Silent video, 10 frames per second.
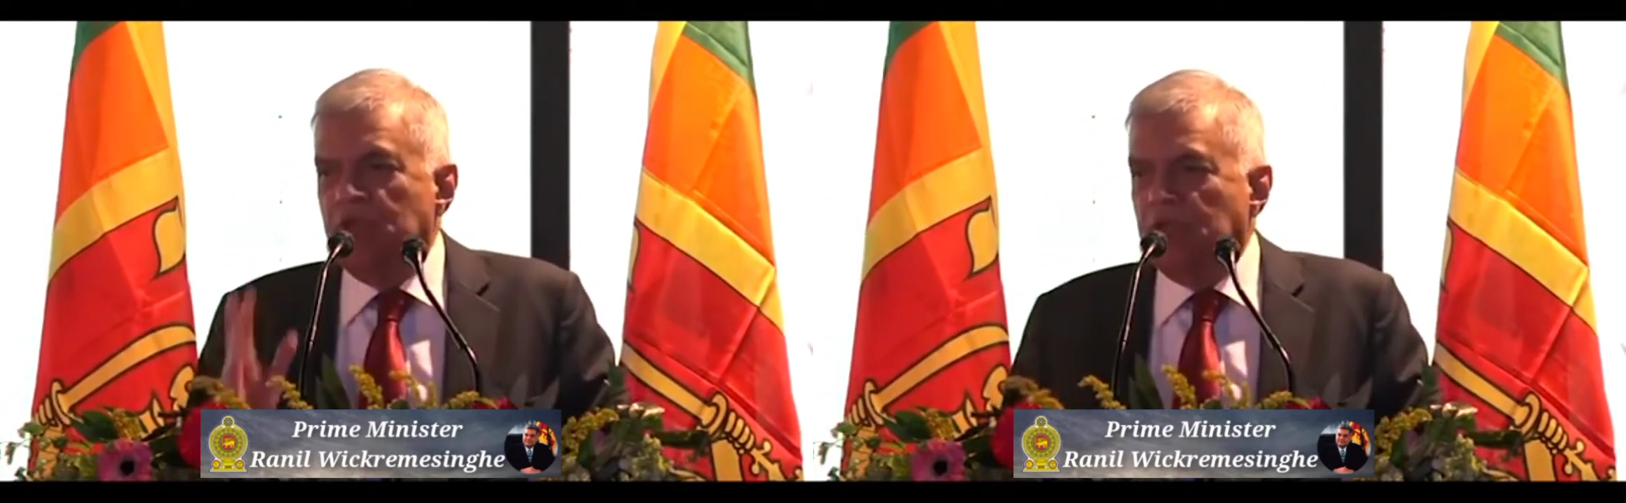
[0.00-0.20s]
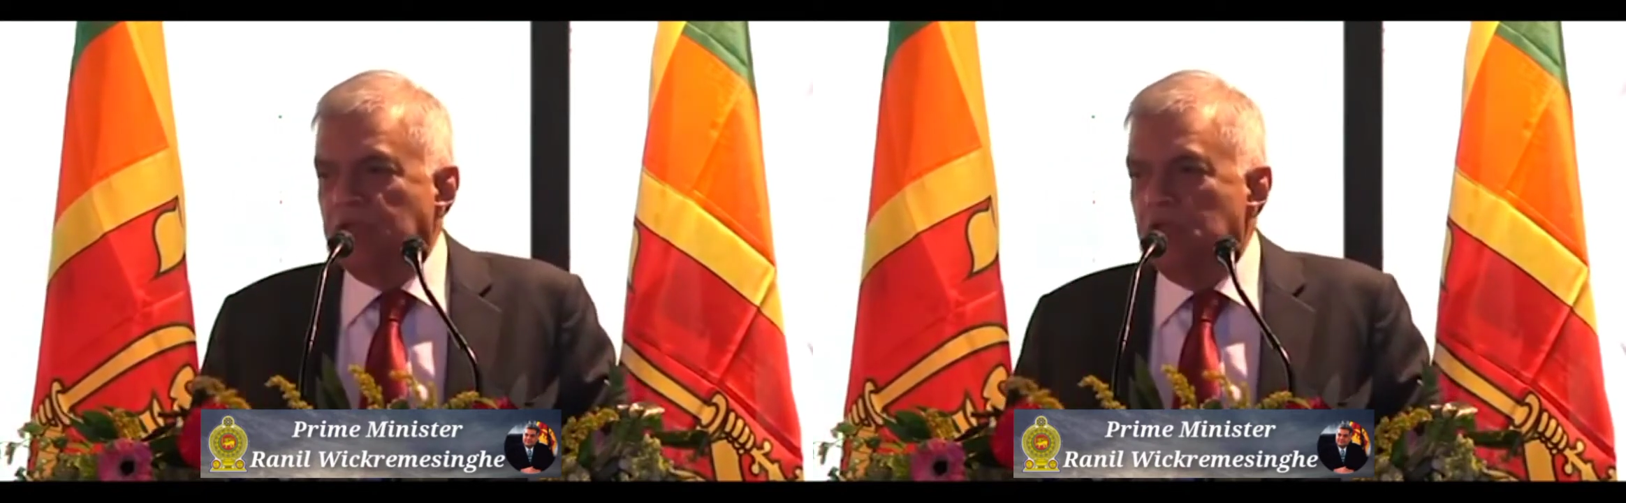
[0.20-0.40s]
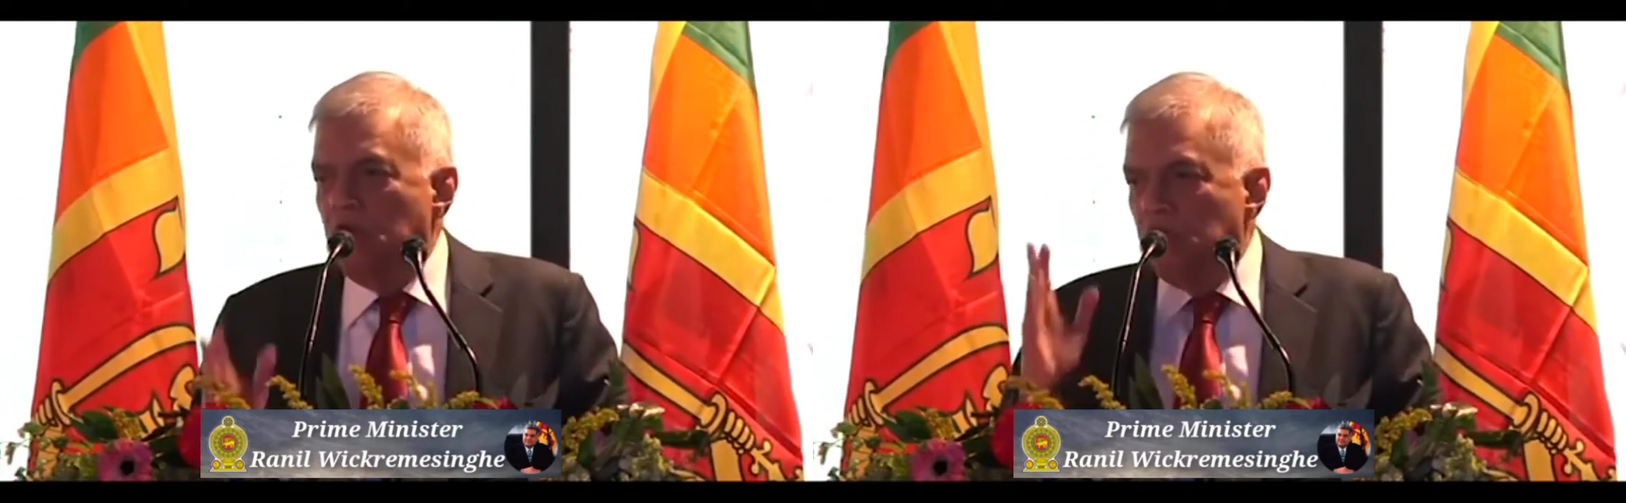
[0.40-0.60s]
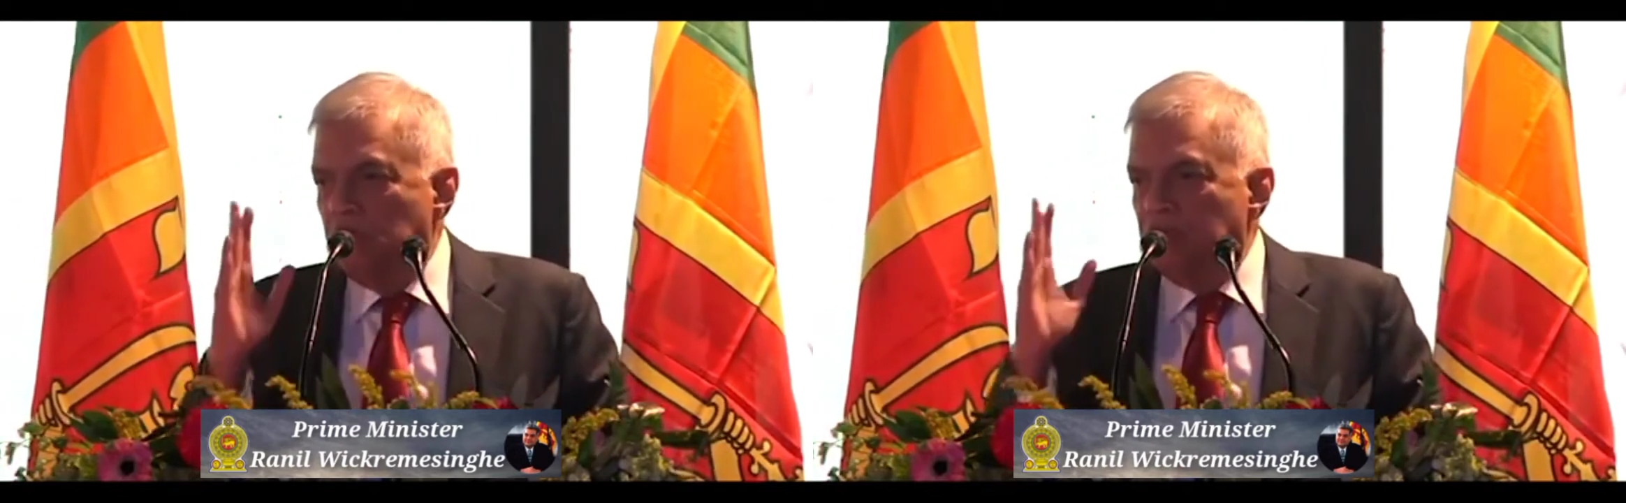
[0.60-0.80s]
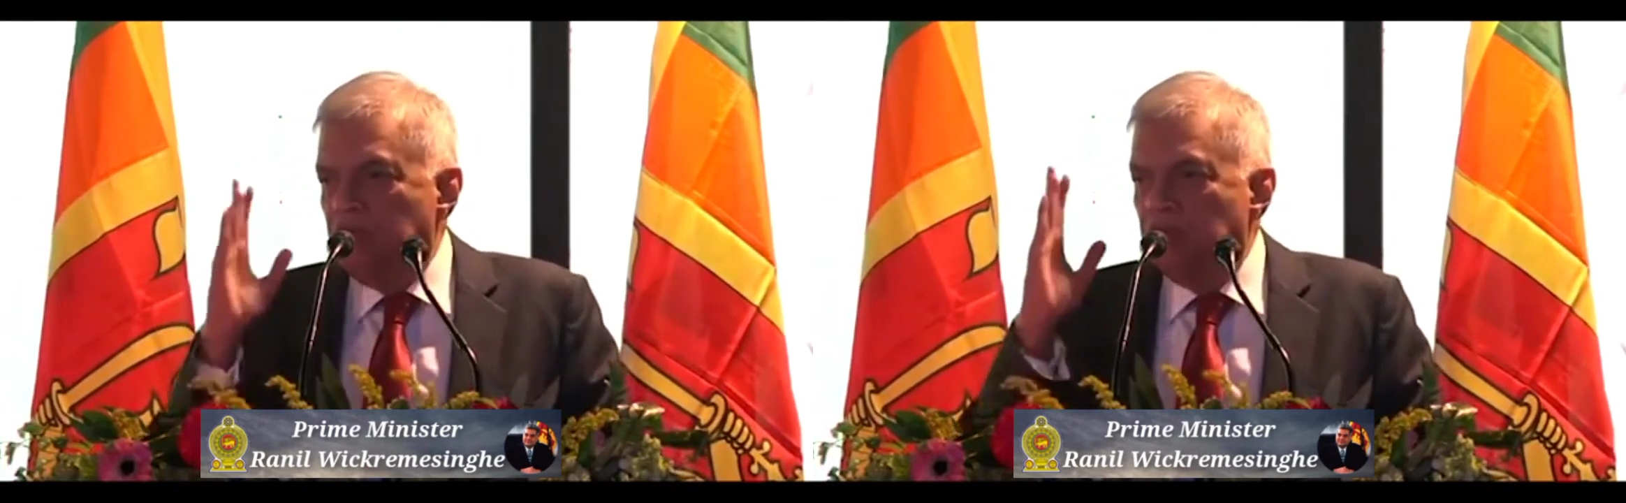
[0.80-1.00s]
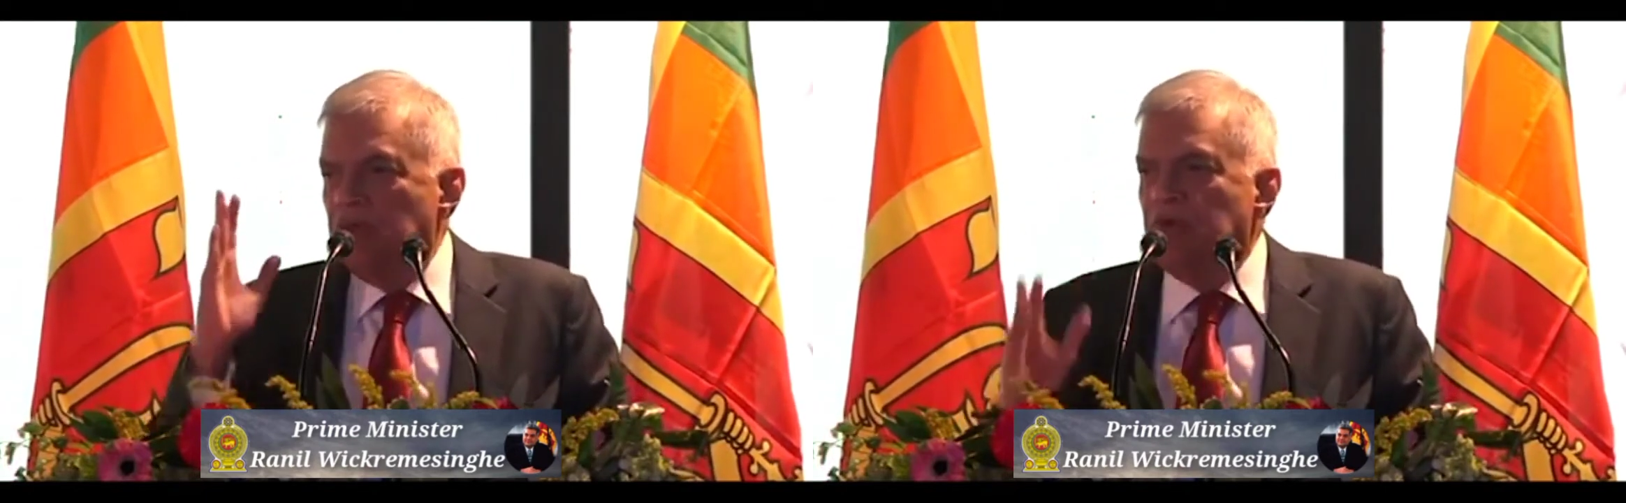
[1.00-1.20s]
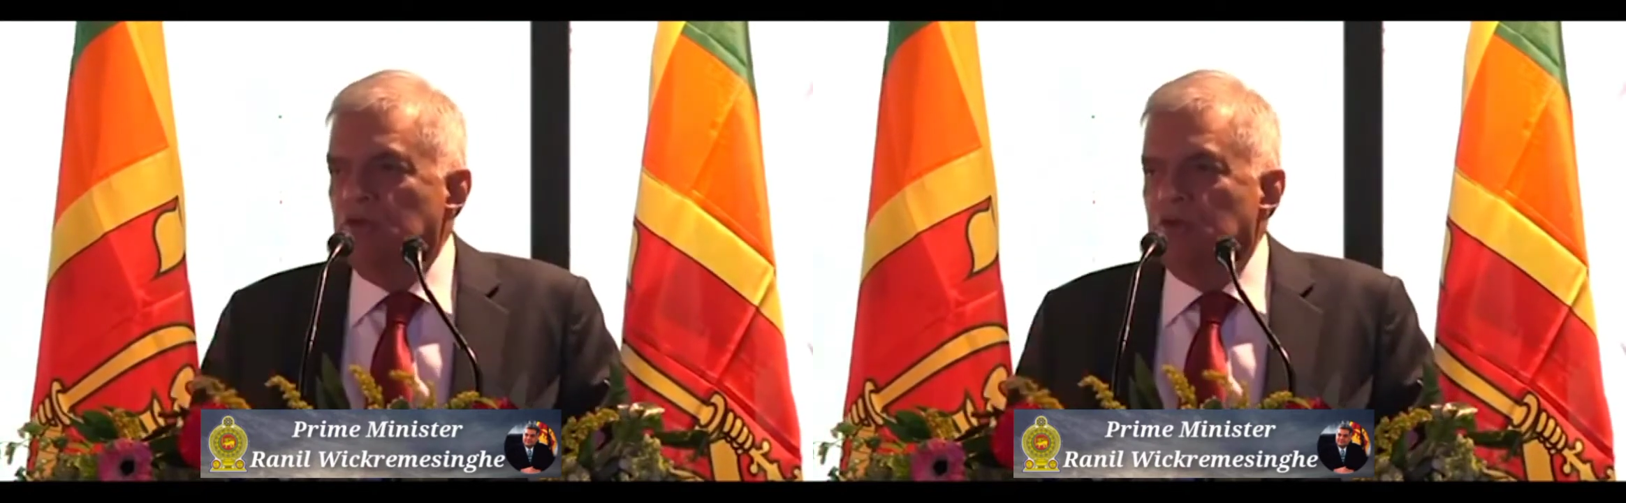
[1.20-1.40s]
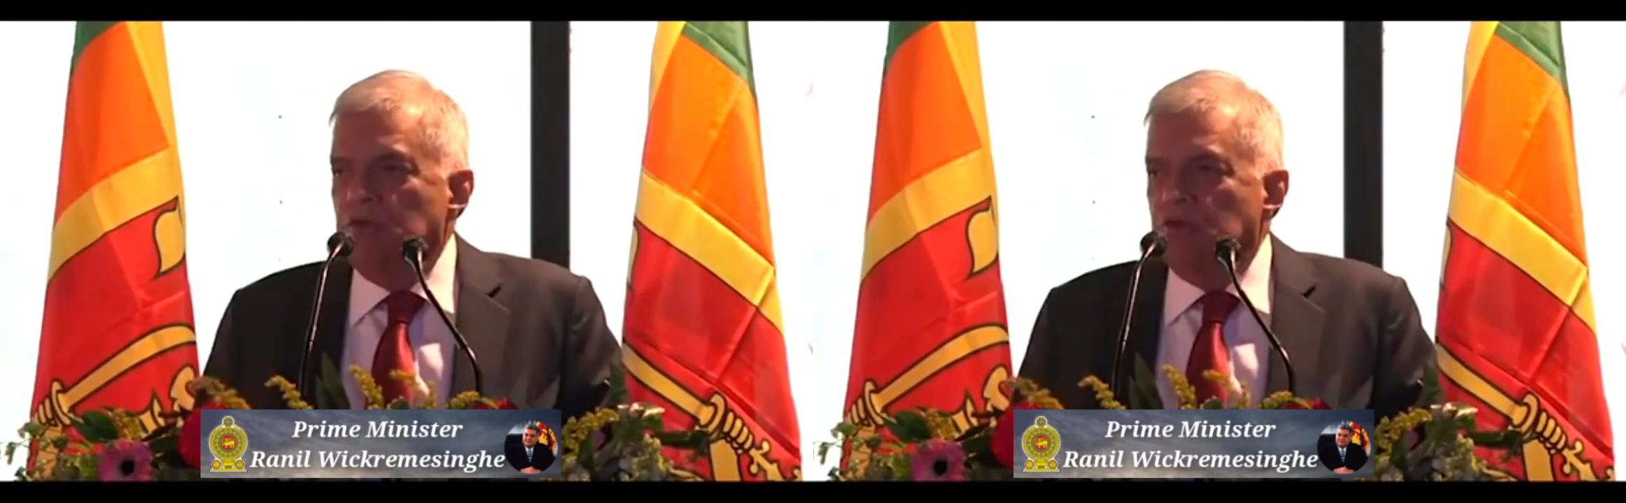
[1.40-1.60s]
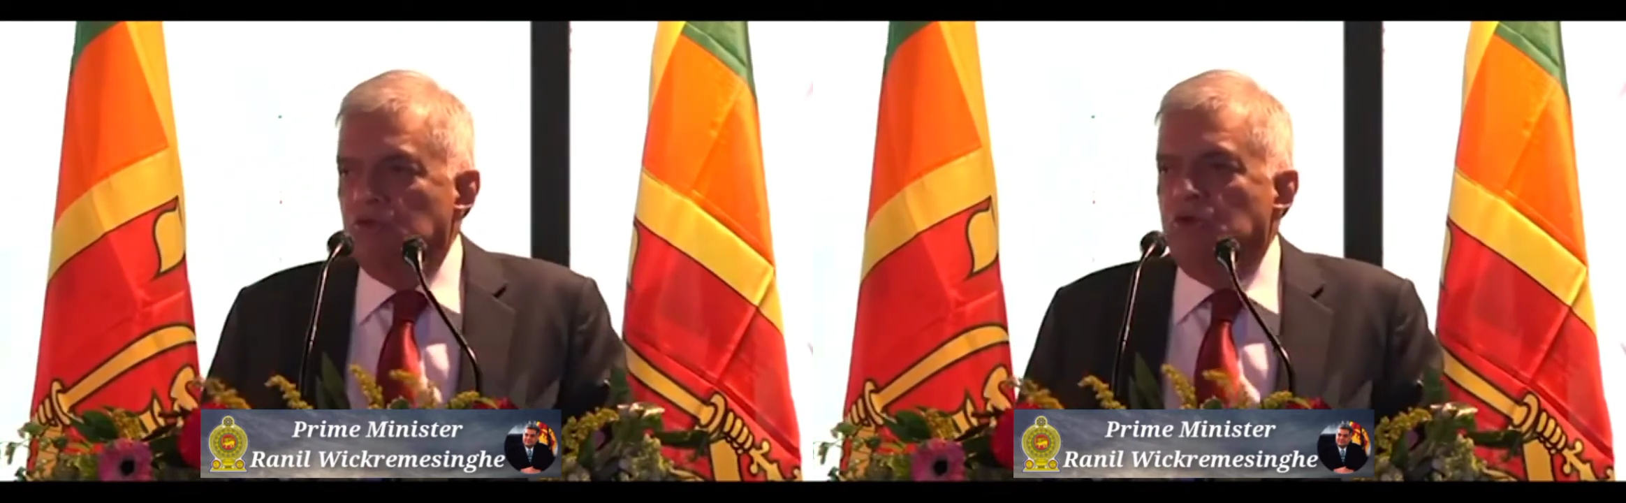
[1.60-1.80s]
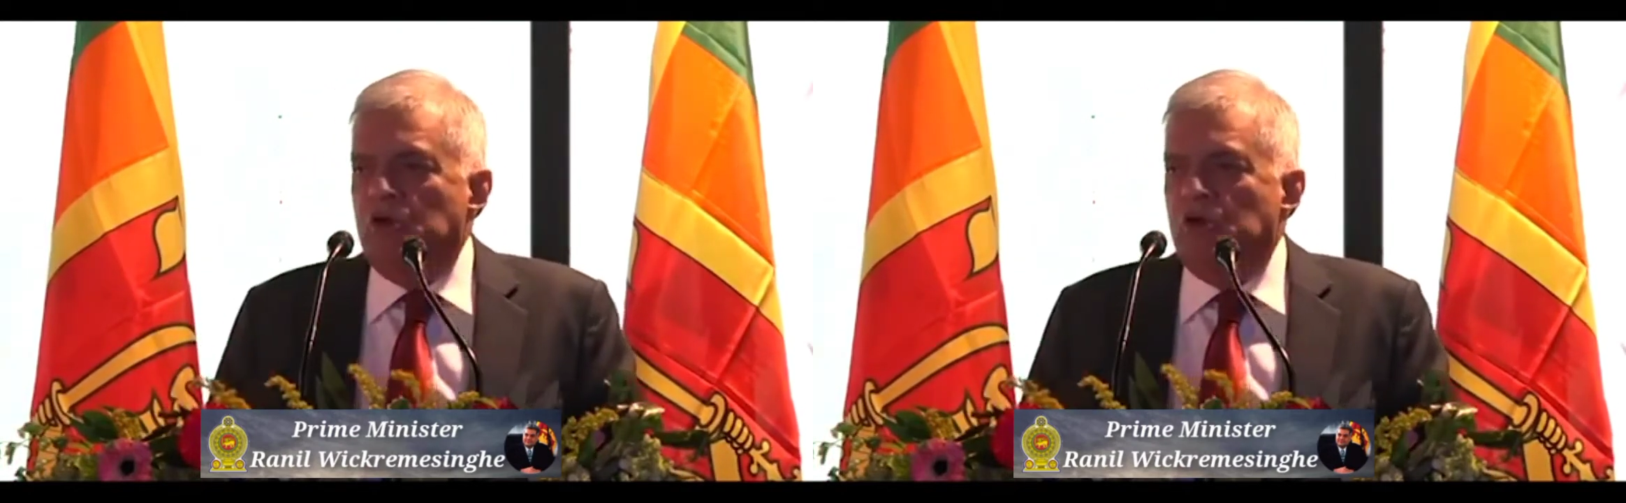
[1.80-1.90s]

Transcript: I think all of you should